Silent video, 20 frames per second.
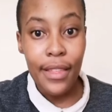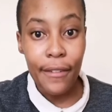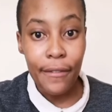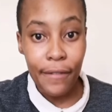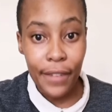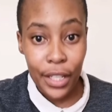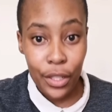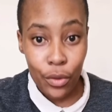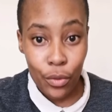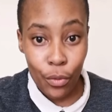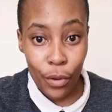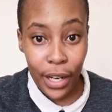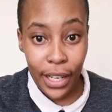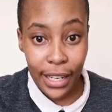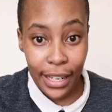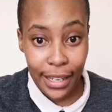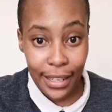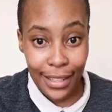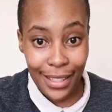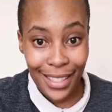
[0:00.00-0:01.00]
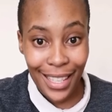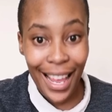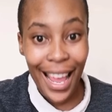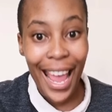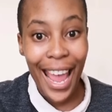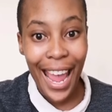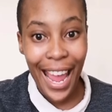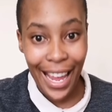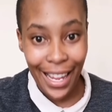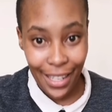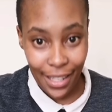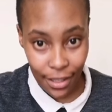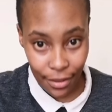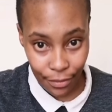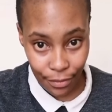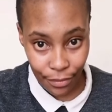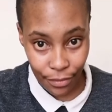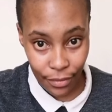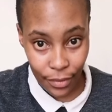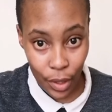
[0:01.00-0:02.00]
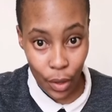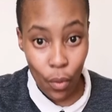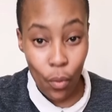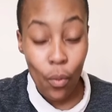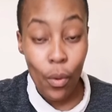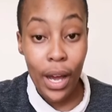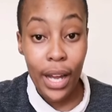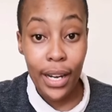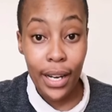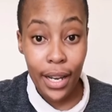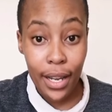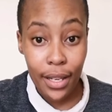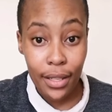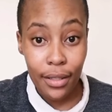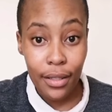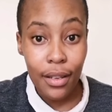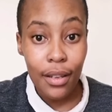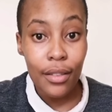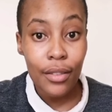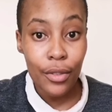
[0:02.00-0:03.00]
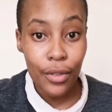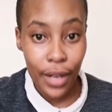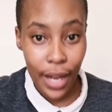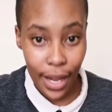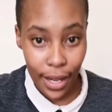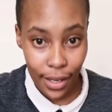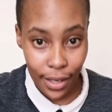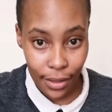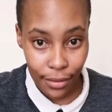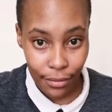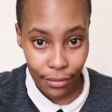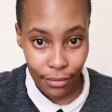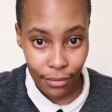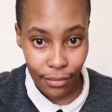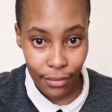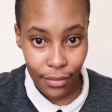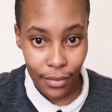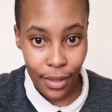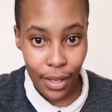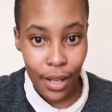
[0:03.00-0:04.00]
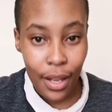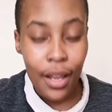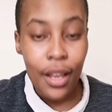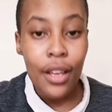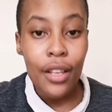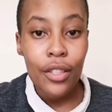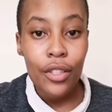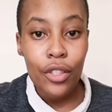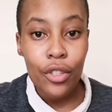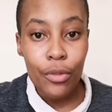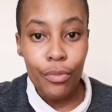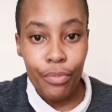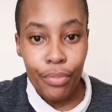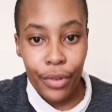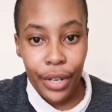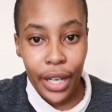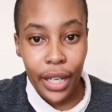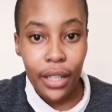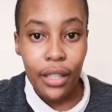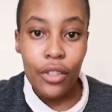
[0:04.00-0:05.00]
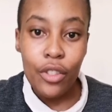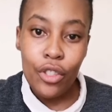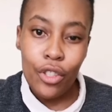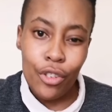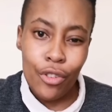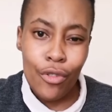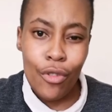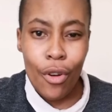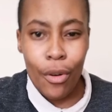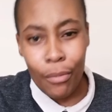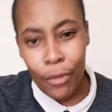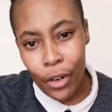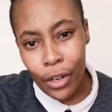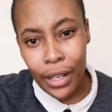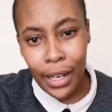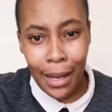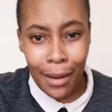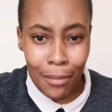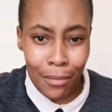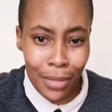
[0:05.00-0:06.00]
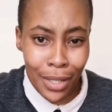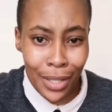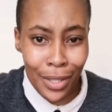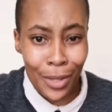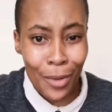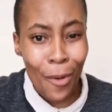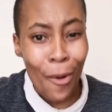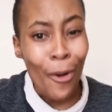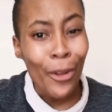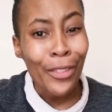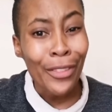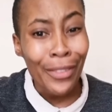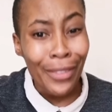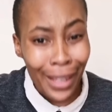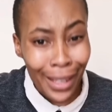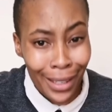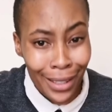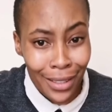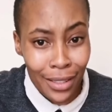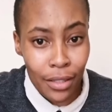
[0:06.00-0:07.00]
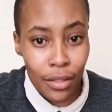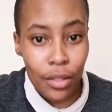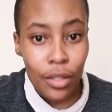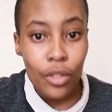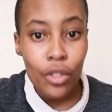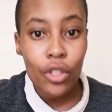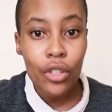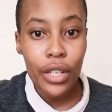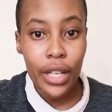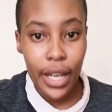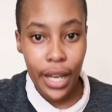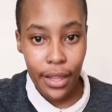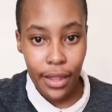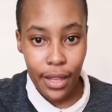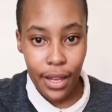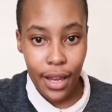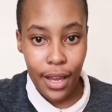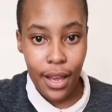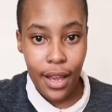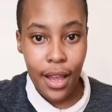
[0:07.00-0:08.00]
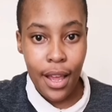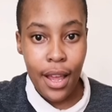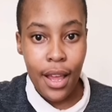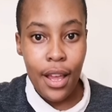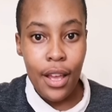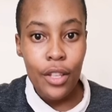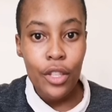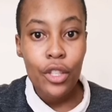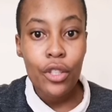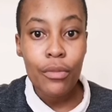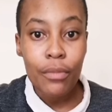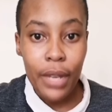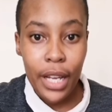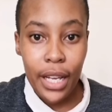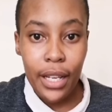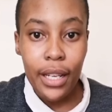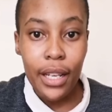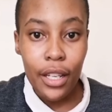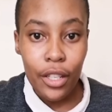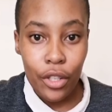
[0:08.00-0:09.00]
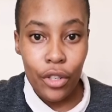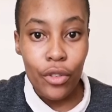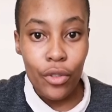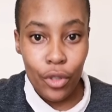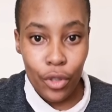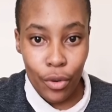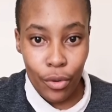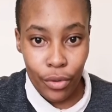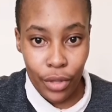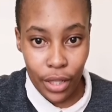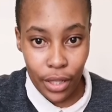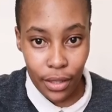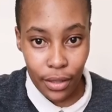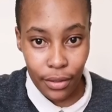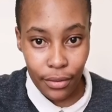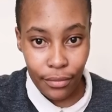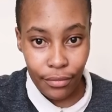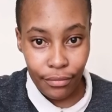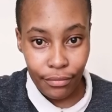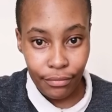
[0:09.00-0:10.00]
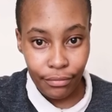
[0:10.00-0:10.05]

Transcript: The first one is add. What is to add? To bring two or more numbers or things together to make a new total.